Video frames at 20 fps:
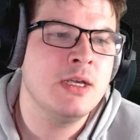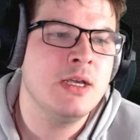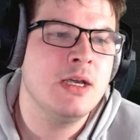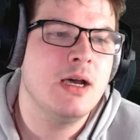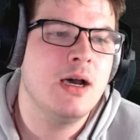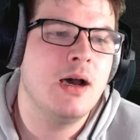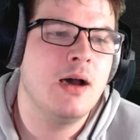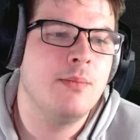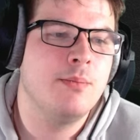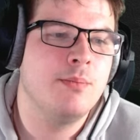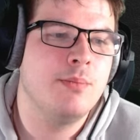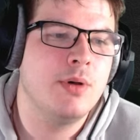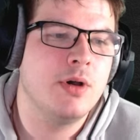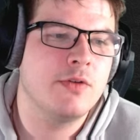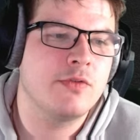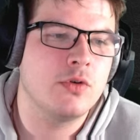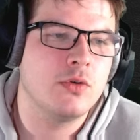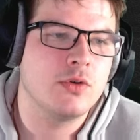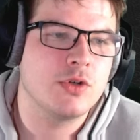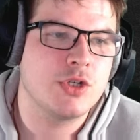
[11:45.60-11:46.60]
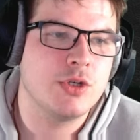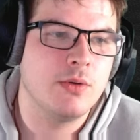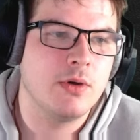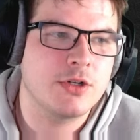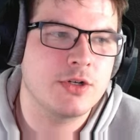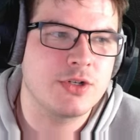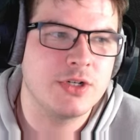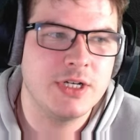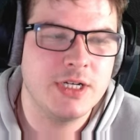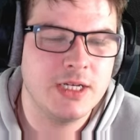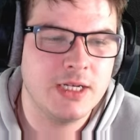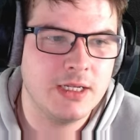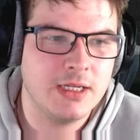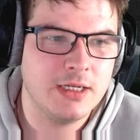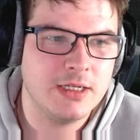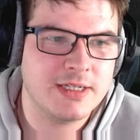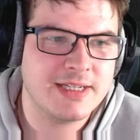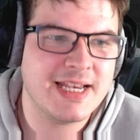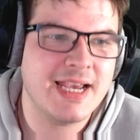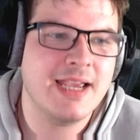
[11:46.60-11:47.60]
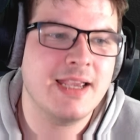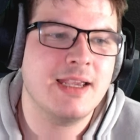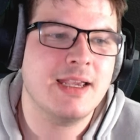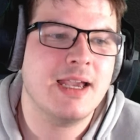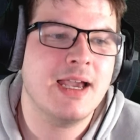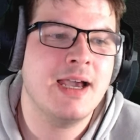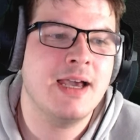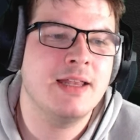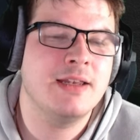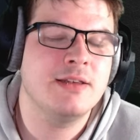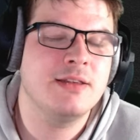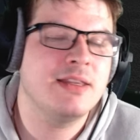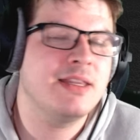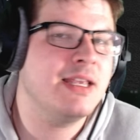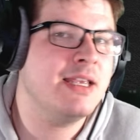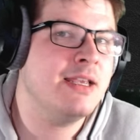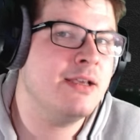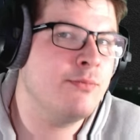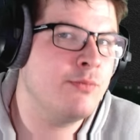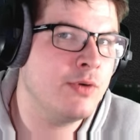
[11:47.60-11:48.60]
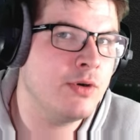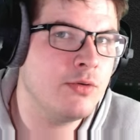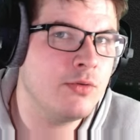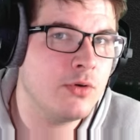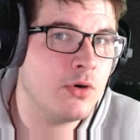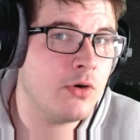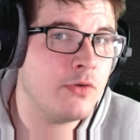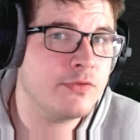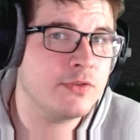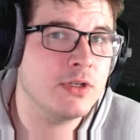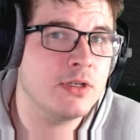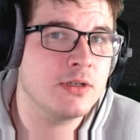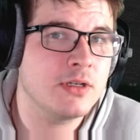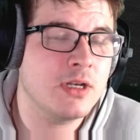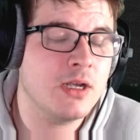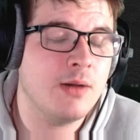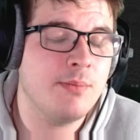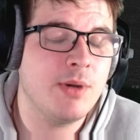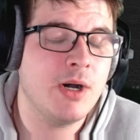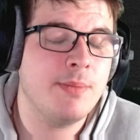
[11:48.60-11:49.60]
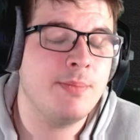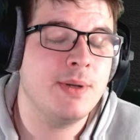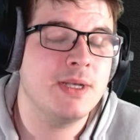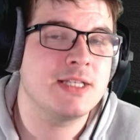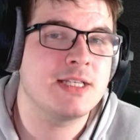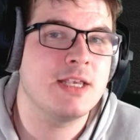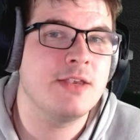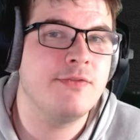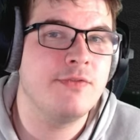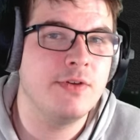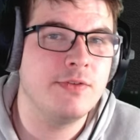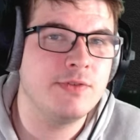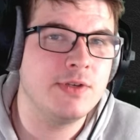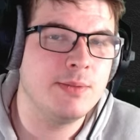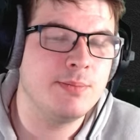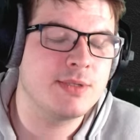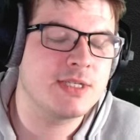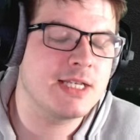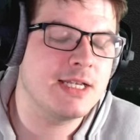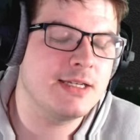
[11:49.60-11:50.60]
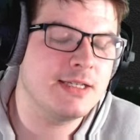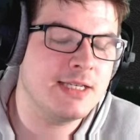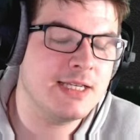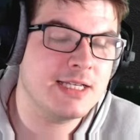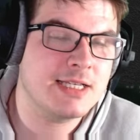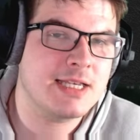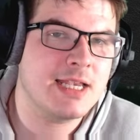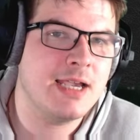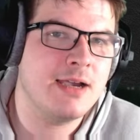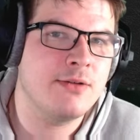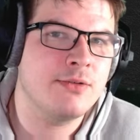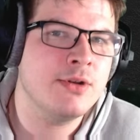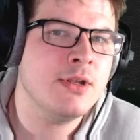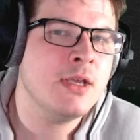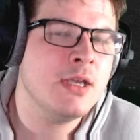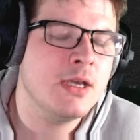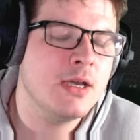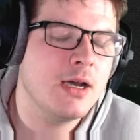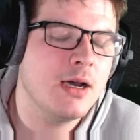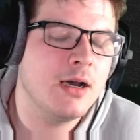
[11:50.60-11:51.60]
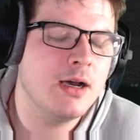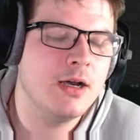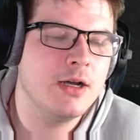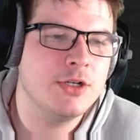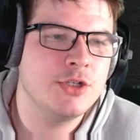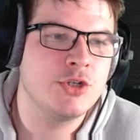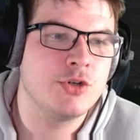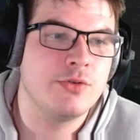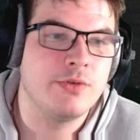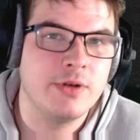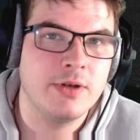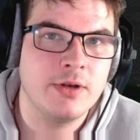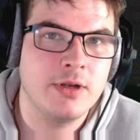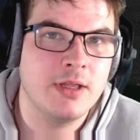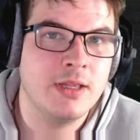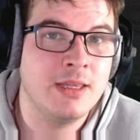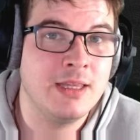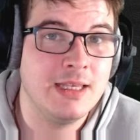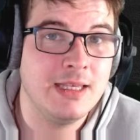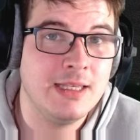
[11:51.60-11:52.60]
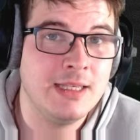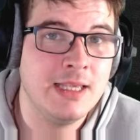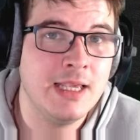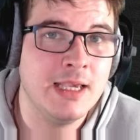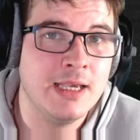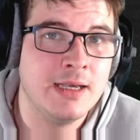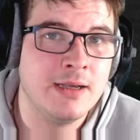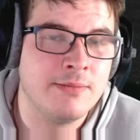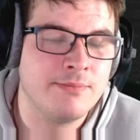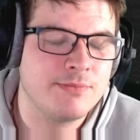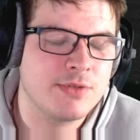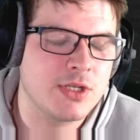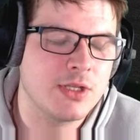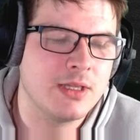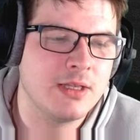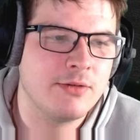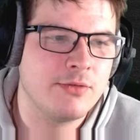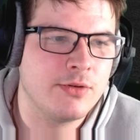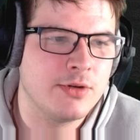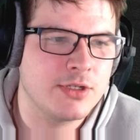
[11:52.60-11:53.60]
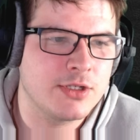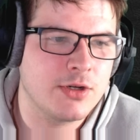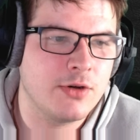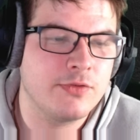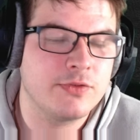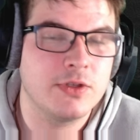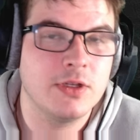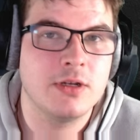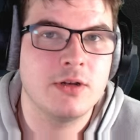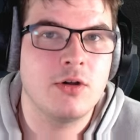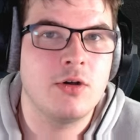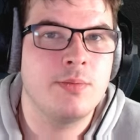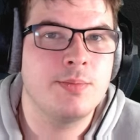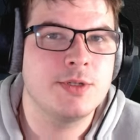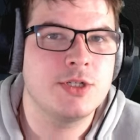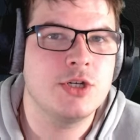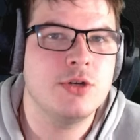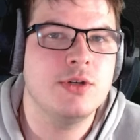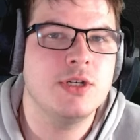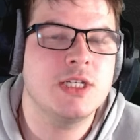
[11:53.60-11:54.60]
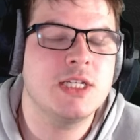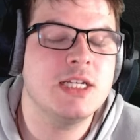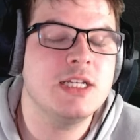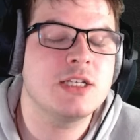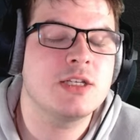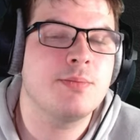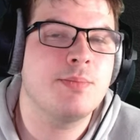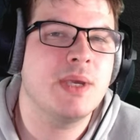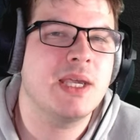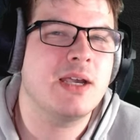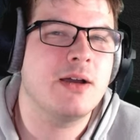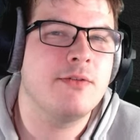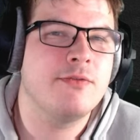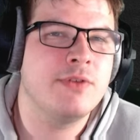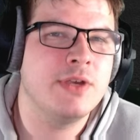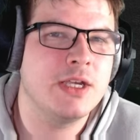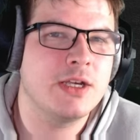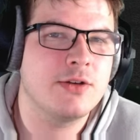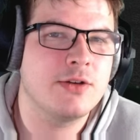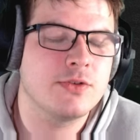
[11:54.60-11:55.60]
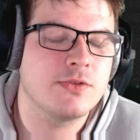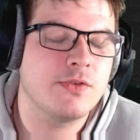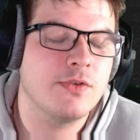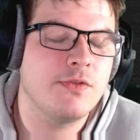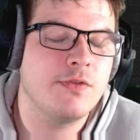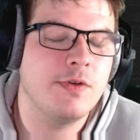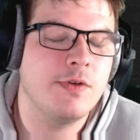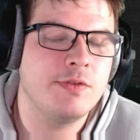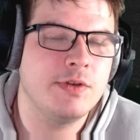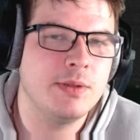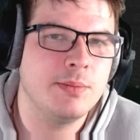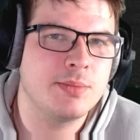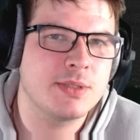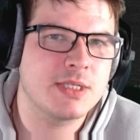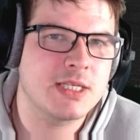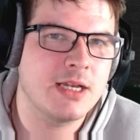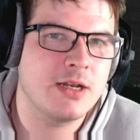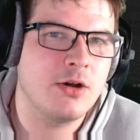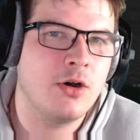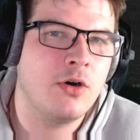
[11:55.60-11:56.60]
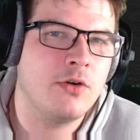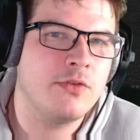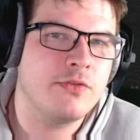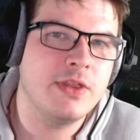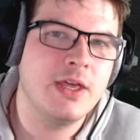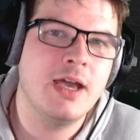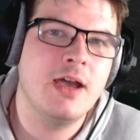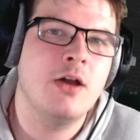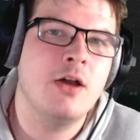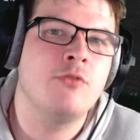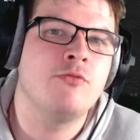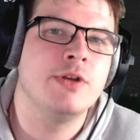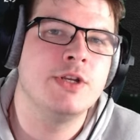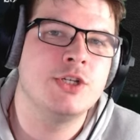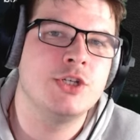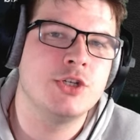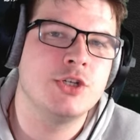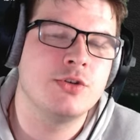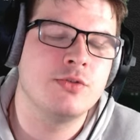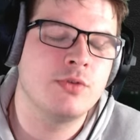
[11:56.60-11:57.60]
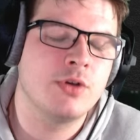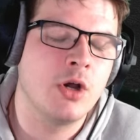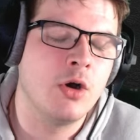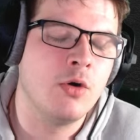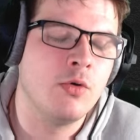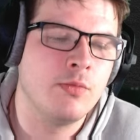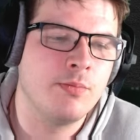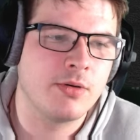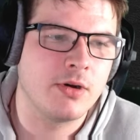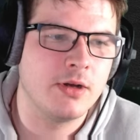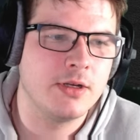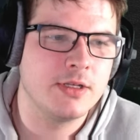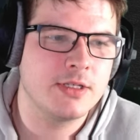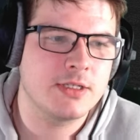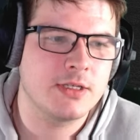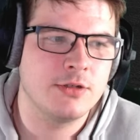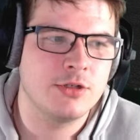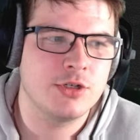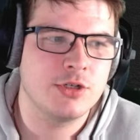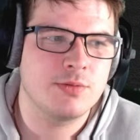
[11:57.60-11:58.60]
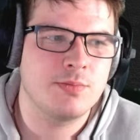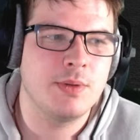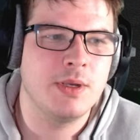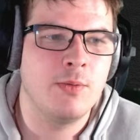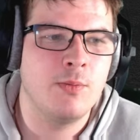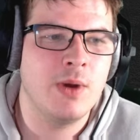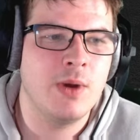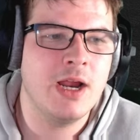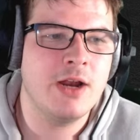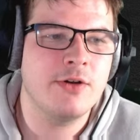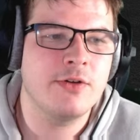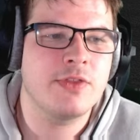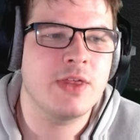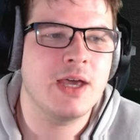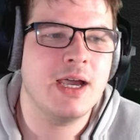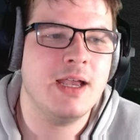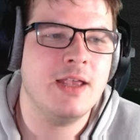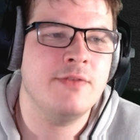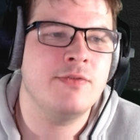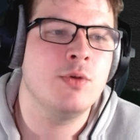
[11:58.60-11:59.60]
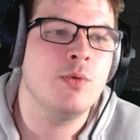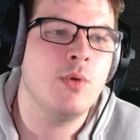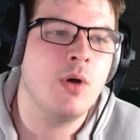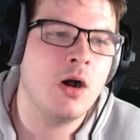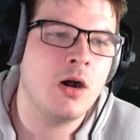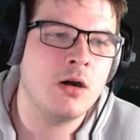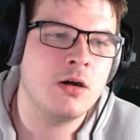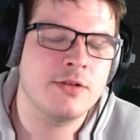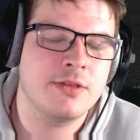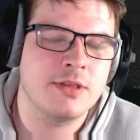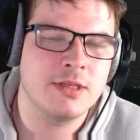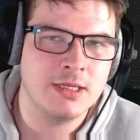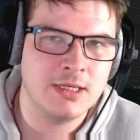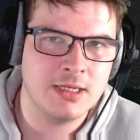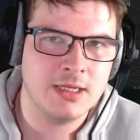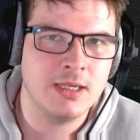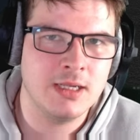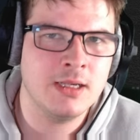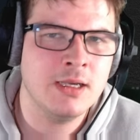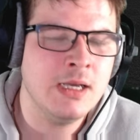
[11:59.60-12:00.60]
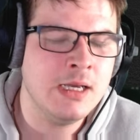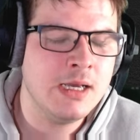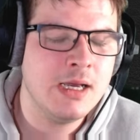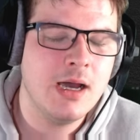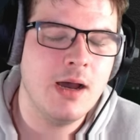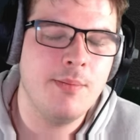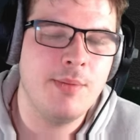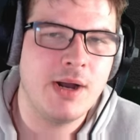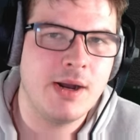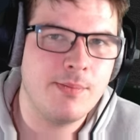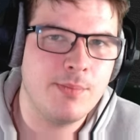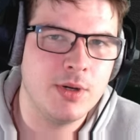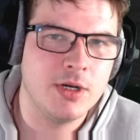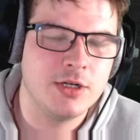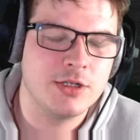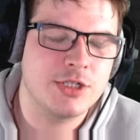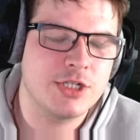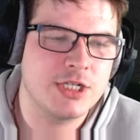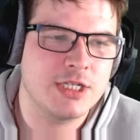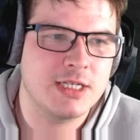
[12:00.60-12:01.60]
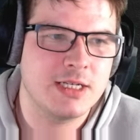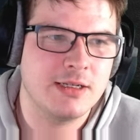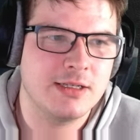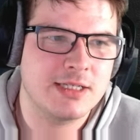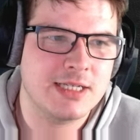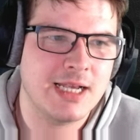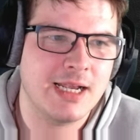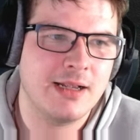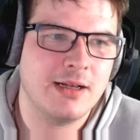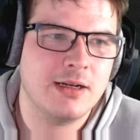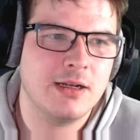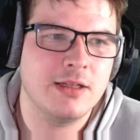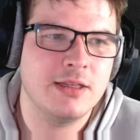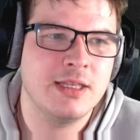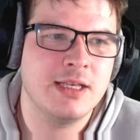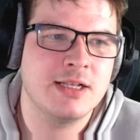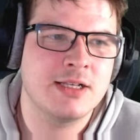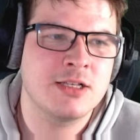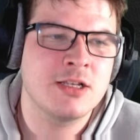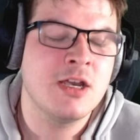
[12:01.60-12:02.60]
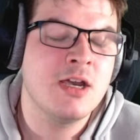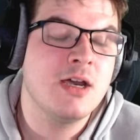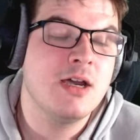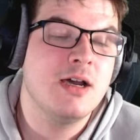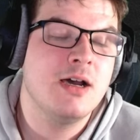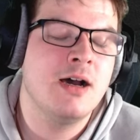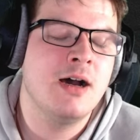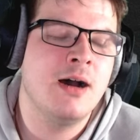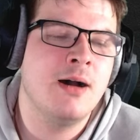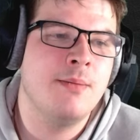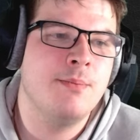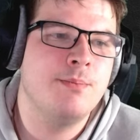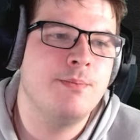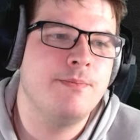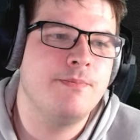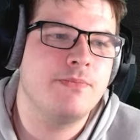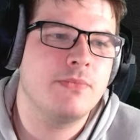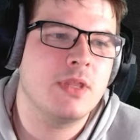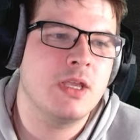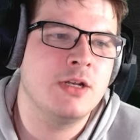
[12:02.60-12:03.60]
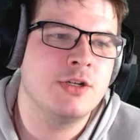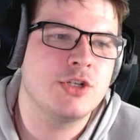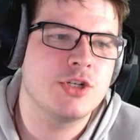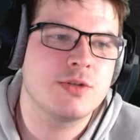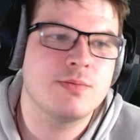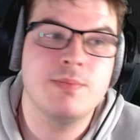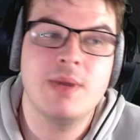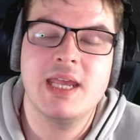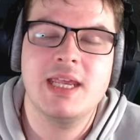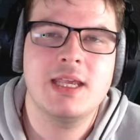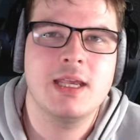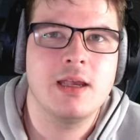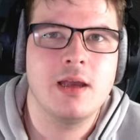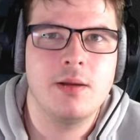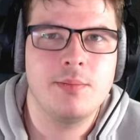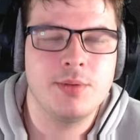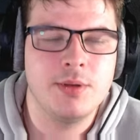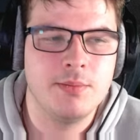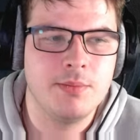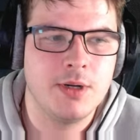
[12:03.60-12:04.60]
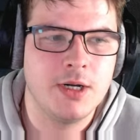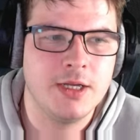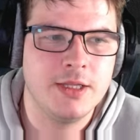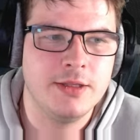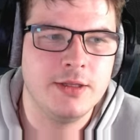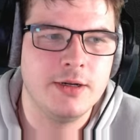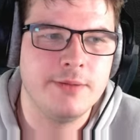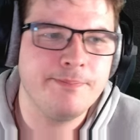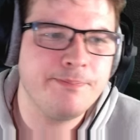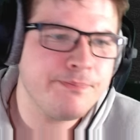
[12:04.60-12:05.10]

but of course you are trading in your tank, and it will often come up as a 50% discount during the year. So there is often opportunities to pick up vehicles for 50% off their original gold price. So just be aware of that if you are thinking about purchasing a tank like this, and just making up your mind that,